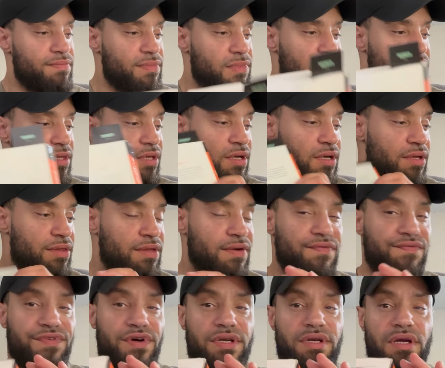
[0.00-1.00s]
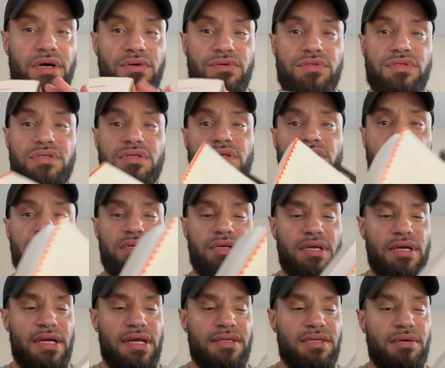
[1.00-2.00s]
the, the footnotes
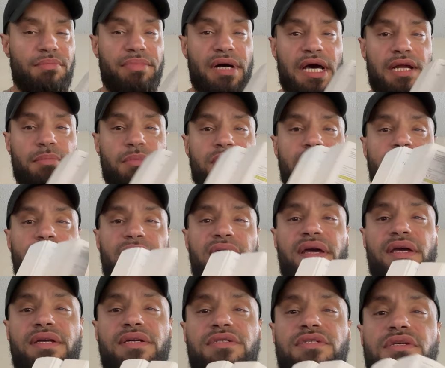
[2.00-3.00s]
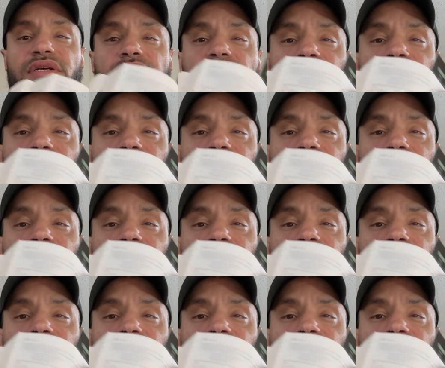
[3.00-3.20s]
at the bottom of the page,